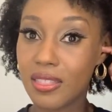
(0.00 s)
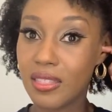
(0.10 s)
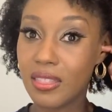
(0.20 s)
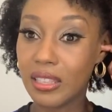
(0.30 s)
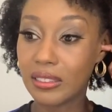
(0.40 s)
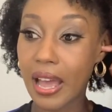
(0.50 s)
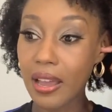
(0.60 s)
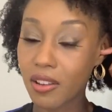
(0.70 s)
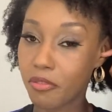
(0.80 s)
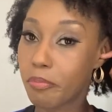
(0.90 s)
the
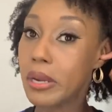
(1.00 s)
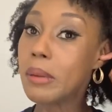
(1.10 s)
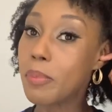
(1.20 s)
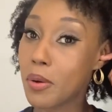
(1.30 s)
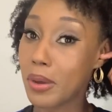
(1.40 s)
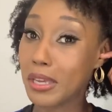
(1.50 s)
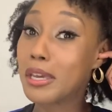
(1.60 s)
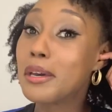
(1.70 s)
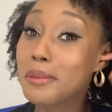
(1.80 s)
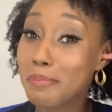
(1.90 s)
lack of pre-pooing
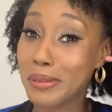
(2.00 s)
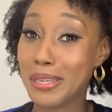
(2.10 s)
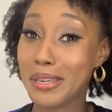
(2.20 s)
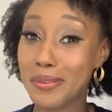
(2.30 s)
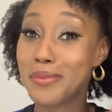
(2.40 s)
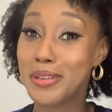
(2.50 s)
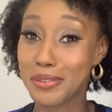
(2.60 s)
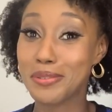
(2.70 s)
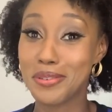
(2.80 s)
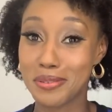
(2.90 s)
could be what
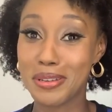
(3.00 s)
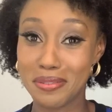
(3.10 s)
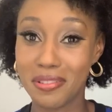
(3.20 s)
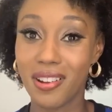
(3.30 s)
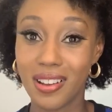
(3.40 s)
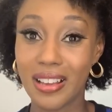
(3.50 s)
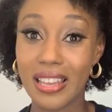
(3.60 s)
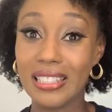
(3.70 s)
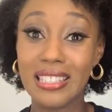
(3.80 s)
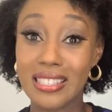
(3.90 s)
you're doing wrong.
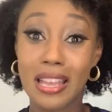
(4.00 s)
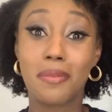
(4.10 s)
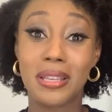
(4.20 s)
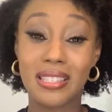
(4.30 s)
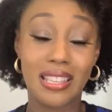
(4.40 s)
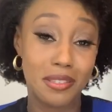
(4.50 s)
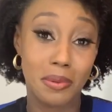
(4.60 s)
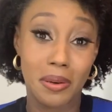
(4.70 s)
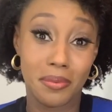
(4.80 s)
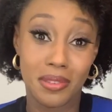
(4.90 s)
At least that's
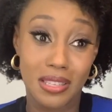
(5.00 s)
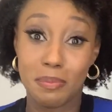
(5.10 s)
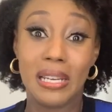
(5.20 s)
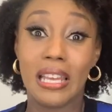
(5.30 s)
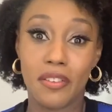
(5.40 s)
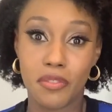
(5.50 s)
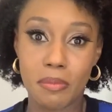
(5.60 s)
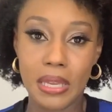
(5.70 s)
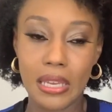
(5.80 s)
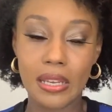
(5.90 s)
what it's been like for
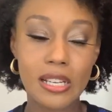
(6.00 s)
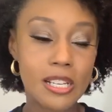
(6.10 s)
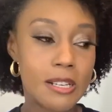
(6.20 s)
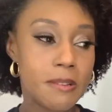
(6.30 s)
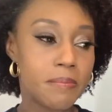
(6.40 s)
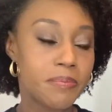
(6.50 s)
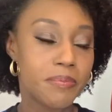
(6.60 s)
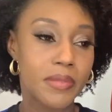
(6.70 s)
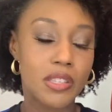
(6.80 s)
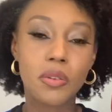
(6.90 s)
me.
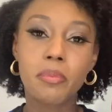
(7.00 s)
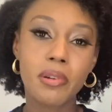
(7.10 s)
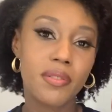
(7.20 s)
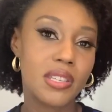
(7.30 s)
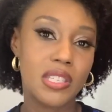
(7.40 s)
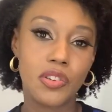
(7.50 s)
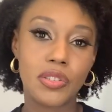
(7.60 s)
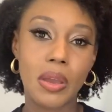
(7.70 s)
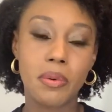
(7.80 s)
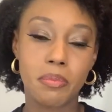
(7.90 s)
So in previous years,
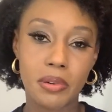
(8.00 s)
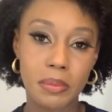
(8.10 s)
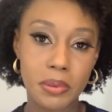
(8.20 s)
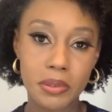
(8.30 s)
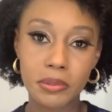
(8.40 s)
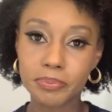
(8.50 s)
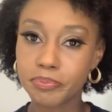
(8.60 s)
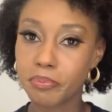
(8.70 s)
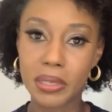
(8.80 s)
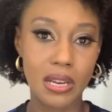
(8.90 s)
I would pre-poo,
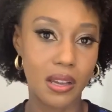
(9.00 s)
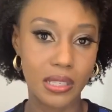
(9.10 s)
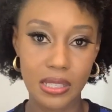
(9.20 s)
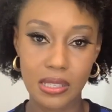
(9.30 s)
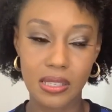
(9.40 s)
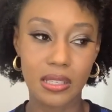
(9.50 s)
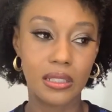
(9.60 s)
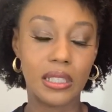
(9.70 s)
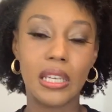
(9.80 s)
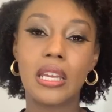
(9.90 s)
but not
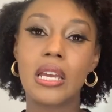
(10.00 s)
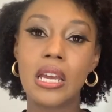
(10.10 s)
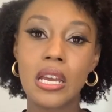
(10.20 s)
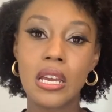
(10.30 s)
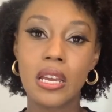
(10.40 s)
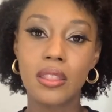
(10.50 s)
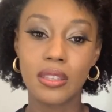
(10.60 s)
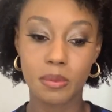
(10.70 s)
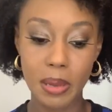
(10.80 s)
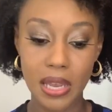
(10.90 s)
consistently.
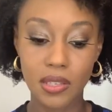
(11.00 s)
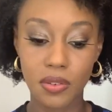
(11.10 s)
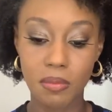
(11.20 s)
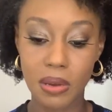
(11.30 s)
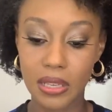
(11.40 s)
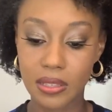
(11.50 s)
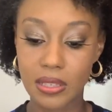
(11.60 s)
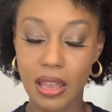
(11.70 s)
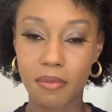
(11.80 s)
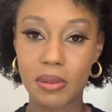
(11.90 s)
These past few months,
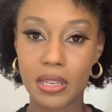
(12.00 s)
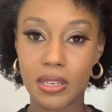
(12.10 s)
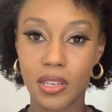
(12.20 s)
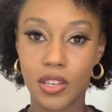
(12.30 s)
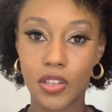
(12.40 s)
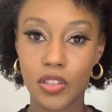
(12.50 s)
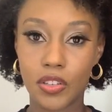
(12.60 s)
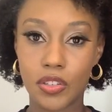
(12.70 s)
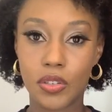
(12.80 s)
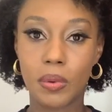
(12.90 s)
I've been
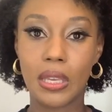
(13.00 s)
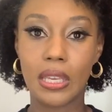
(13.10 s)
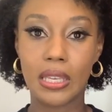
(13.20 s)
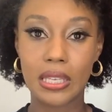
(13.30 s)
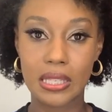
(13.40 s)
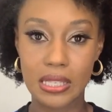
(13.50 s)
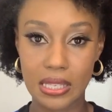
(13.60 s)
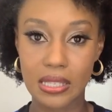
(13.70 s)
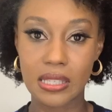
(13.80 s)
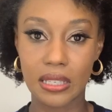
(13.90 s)
doing it
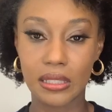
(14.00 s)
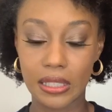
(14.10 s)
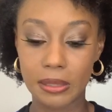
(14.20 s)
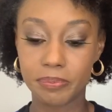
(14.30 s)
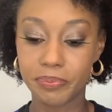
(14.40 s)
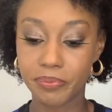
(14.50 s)
consistently.